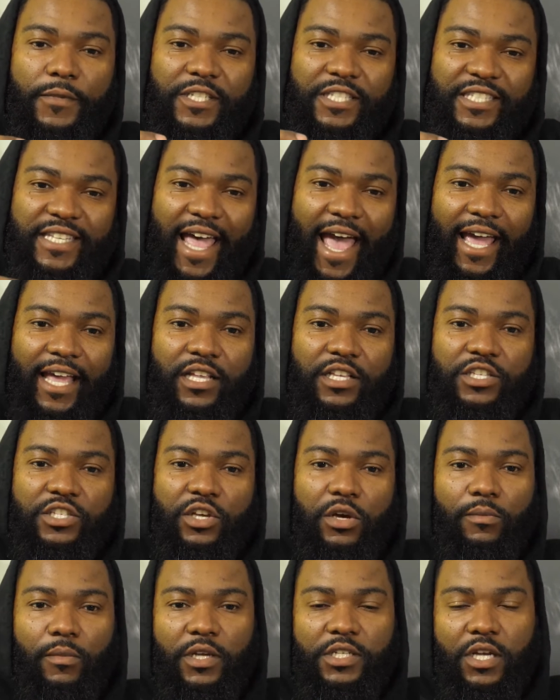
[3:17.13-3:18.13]
stacking
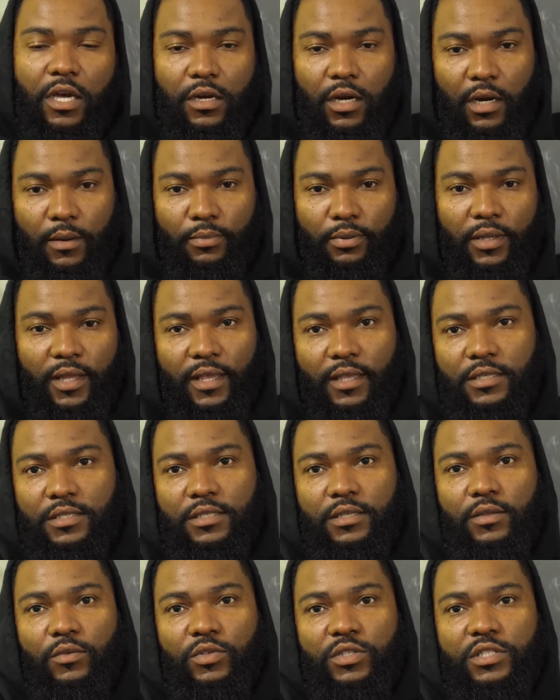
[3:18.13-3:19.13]
so much on our
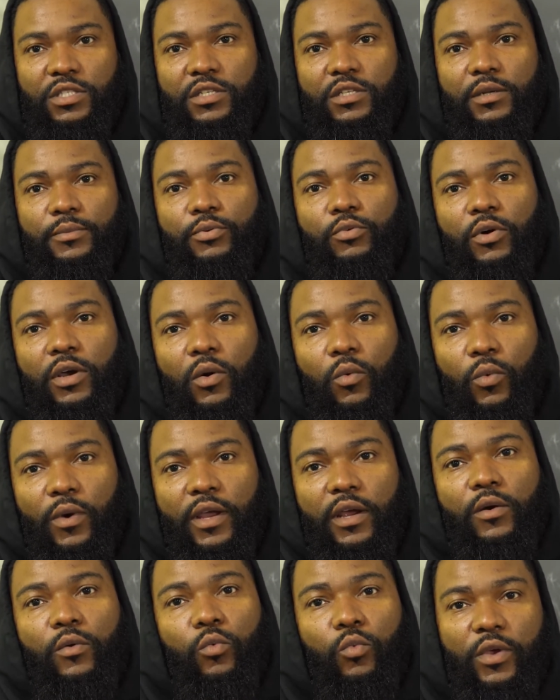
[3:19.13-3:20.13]
plates to the point
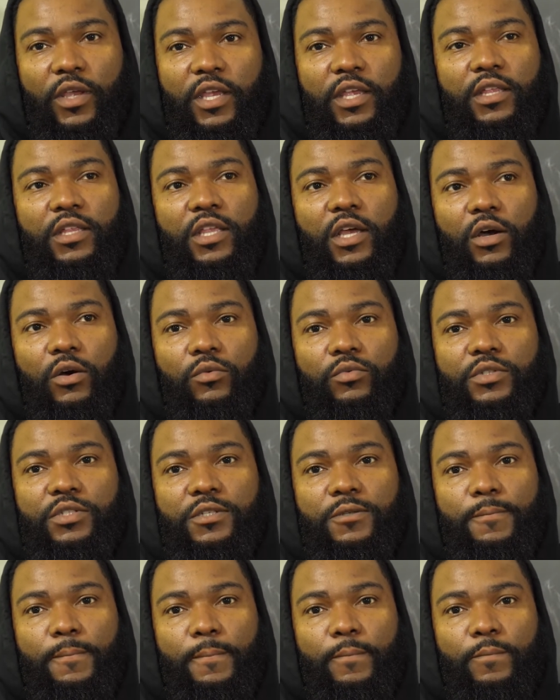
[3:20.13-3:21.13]
where we
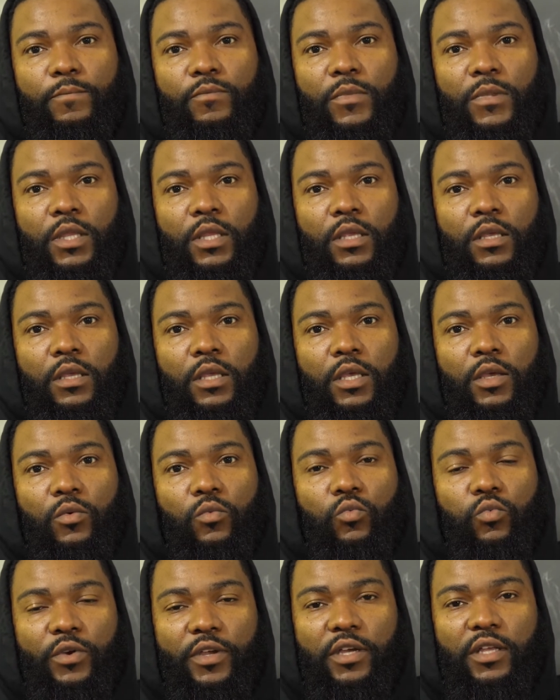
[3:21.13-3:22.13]
don't
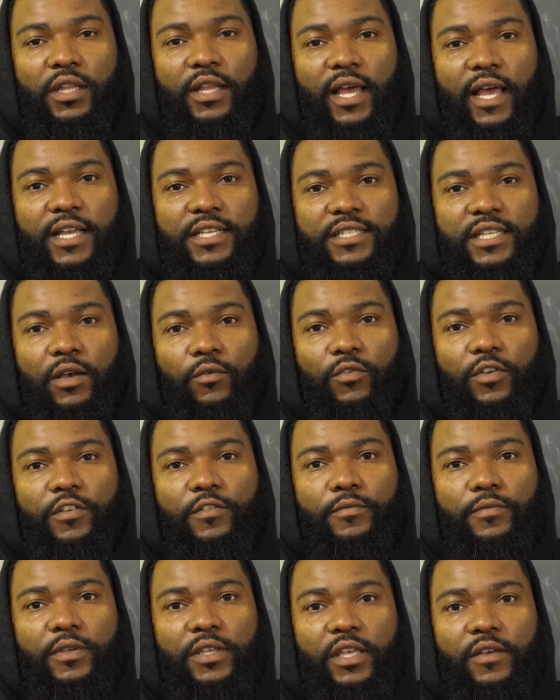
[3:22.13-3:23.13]
realize that
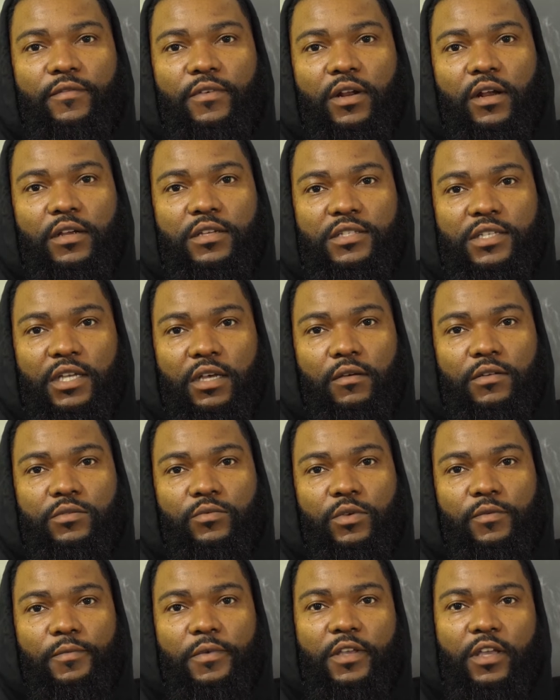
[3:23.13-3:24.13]
we've given
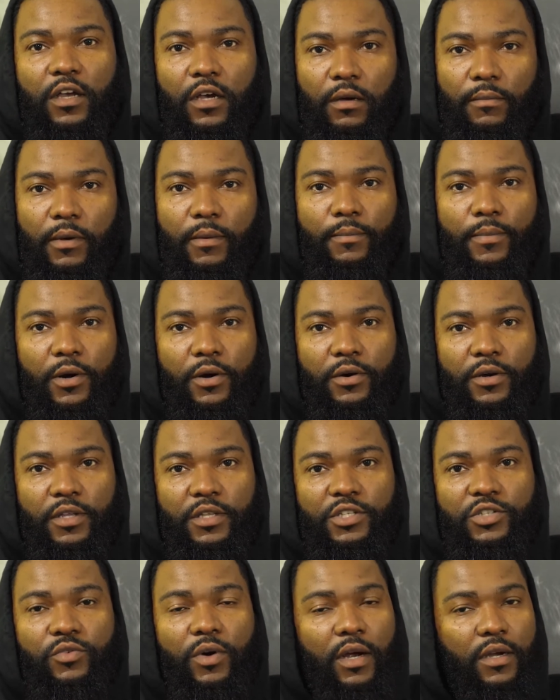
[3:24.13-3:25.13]
ourselves, we become a
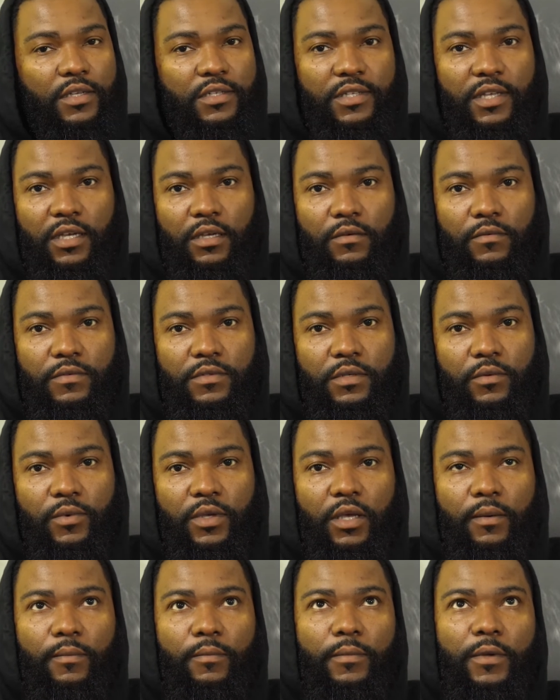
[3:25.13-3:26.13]
burden to ourselves, and
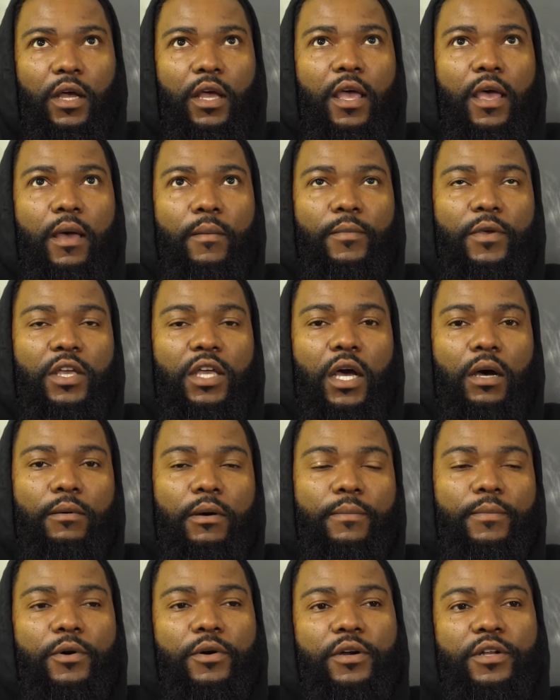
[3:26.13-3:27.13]
we
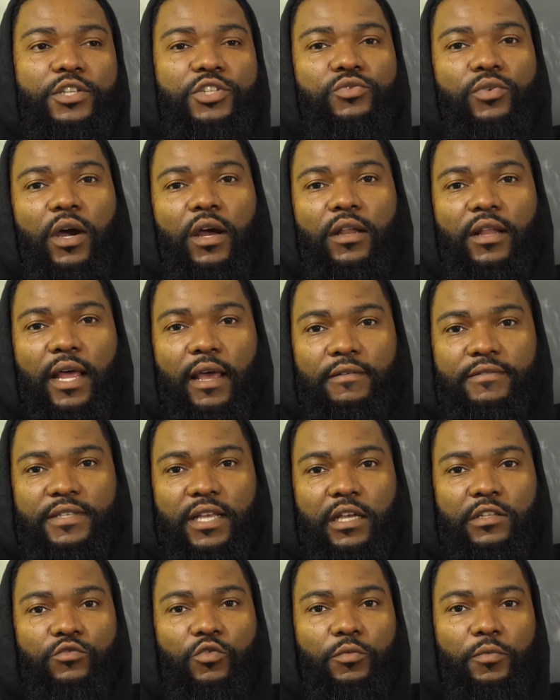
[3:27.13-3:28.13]
become a burden to our
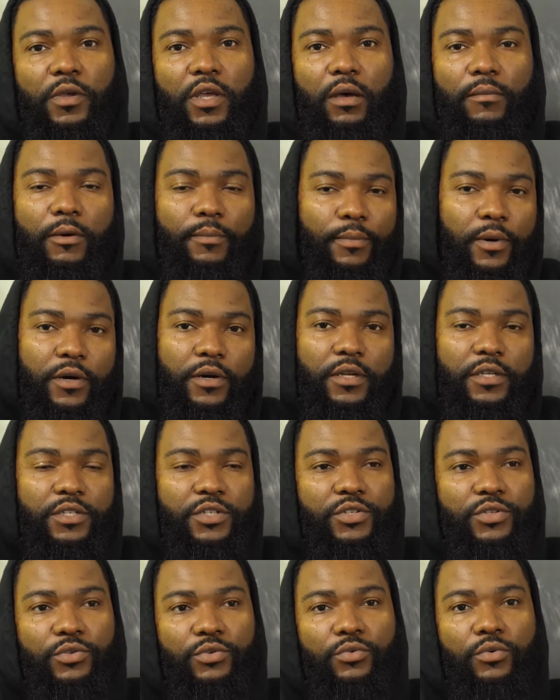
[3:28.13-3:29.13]
lifestyles. We become a burden
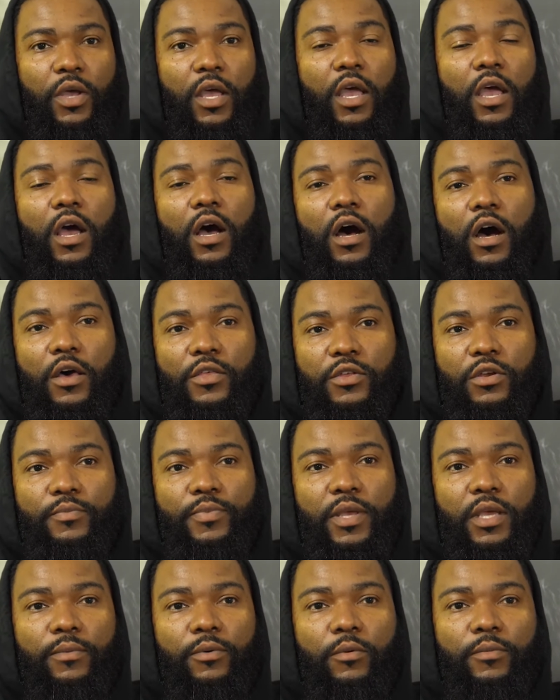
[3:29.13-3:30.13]
to
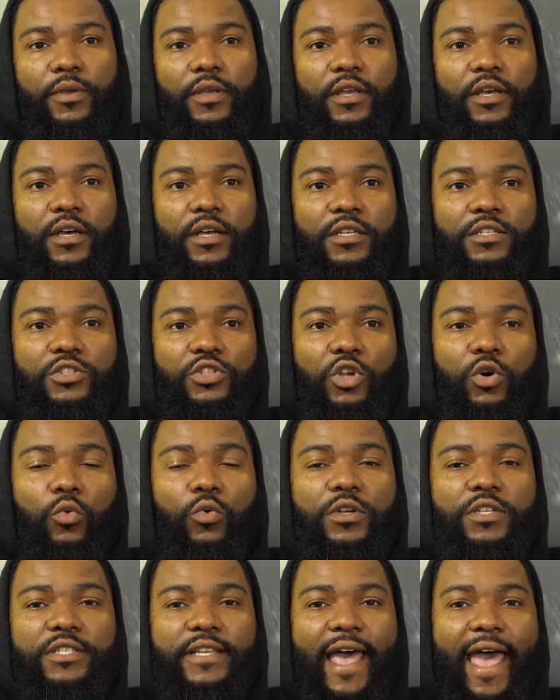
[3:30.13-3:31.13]
other people because no
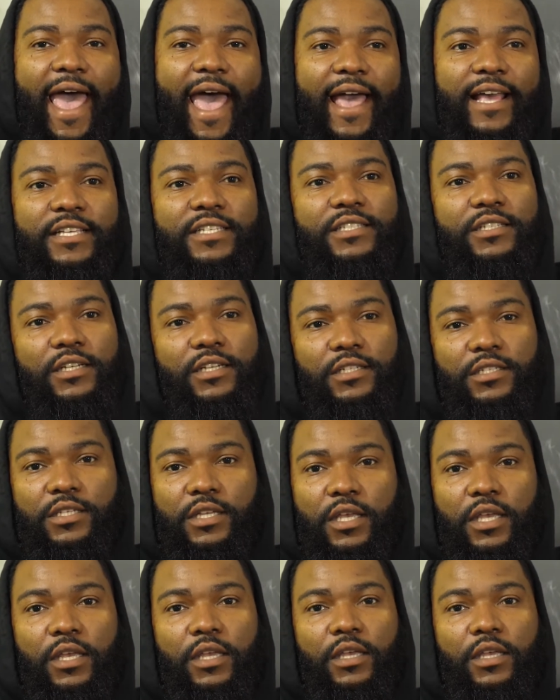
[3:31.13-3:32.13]
one's asked
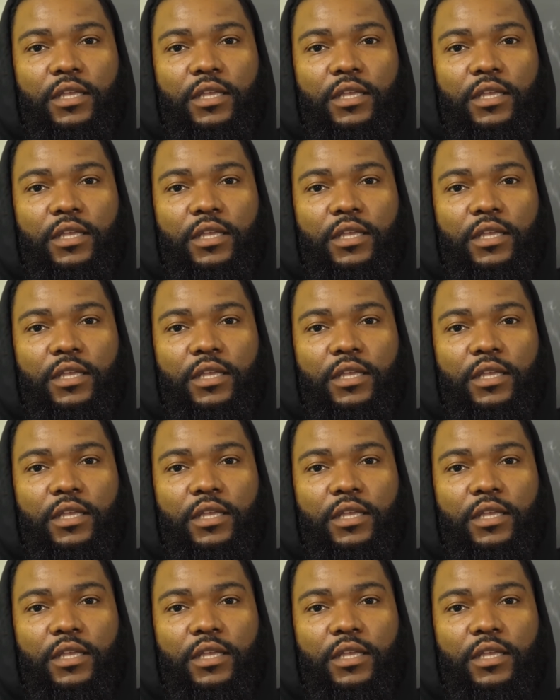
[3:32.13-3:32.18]
us